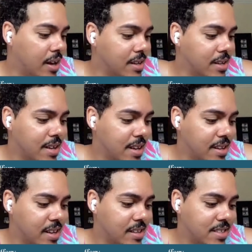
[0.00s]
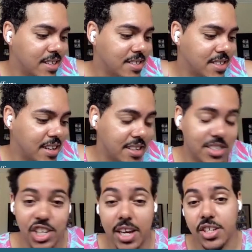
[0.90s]
it can
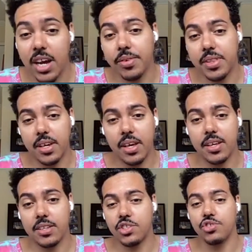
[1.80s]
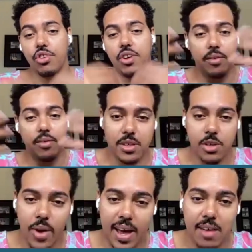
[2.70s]
change everything. It could destroy everything
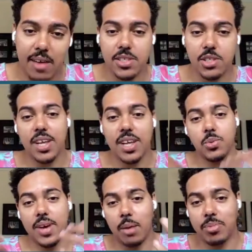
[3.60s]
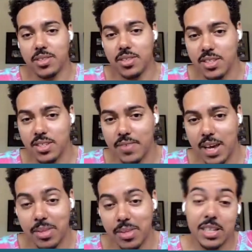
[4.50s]
you have. And so that's what happens to this family.
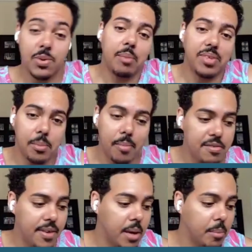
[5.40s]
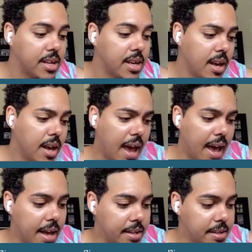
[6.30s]
That's what happened to my family.
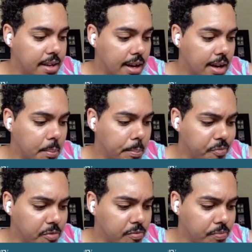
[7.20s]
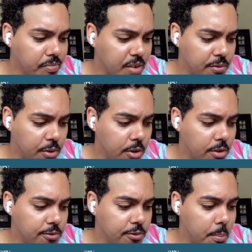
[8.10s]
And
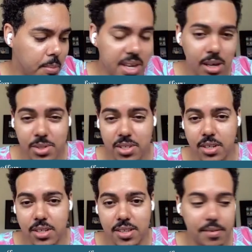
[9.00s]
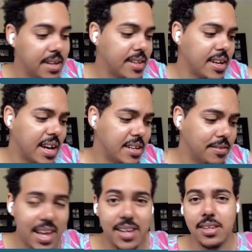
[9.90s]
for me, it was the event that kind
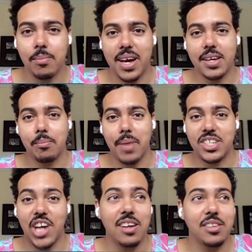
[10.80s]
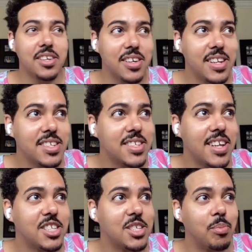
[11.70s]
of ended my childhood in a
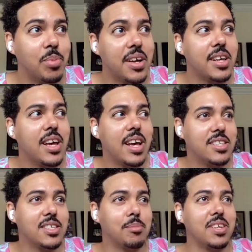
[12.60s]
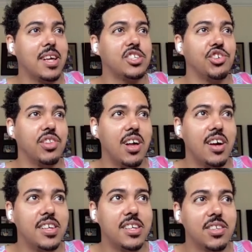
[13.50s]
sense, but it's something that
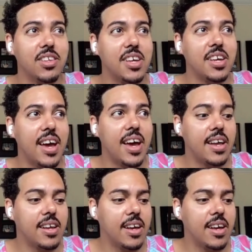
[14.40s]
Trelawney is looking at